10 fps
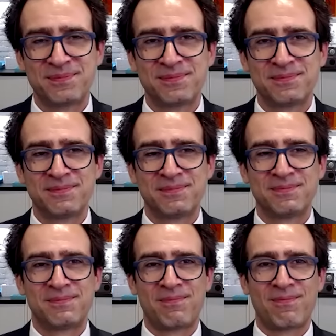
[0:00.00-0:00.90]

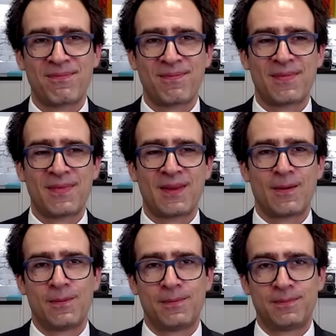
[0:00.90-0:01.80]

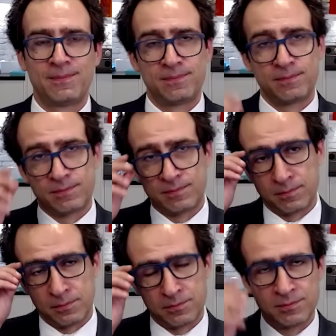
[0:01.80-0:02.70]

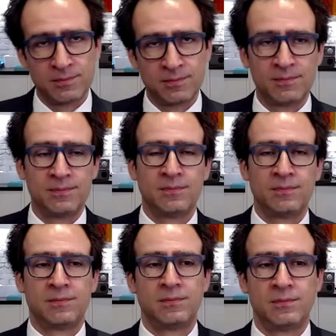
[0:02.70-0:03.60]
(not speaking)